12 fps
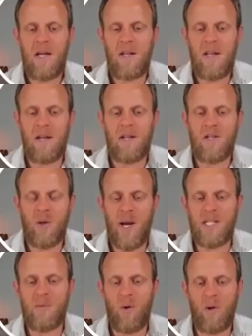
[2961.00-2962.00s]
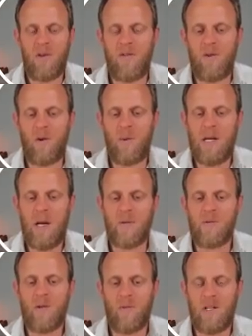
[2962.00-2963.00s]
that transporting fuel
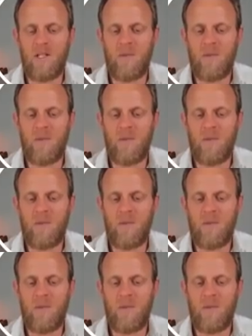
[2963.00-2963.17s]
becomes more and more